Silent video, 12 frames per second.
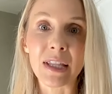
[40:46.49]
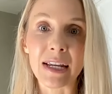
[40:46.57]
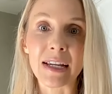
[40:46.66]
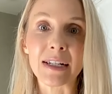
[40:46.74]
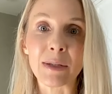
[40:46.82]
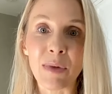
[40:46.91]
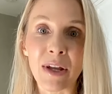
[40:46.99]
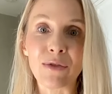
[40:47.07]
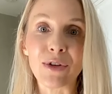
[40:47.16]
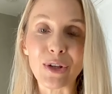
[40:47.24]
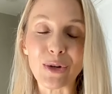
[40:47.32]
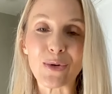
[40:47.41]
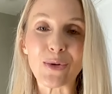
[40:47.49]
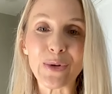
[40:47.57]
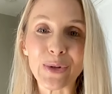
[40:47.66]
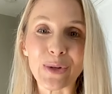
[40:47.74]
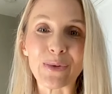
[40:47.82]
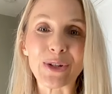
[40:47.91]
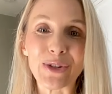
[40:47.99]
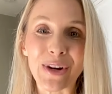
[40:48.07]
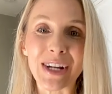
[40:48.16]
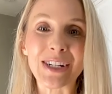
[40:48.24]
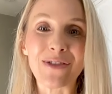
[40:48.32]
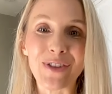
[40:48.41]
Like it's been really cool. So we're
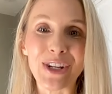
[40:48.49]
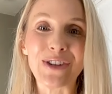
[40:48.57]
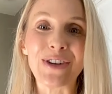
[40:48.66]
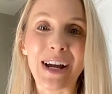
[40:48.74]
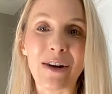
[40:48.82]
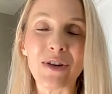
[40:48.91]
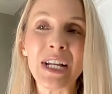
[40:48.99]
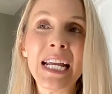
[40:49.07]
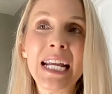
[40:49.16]
trying to figure out.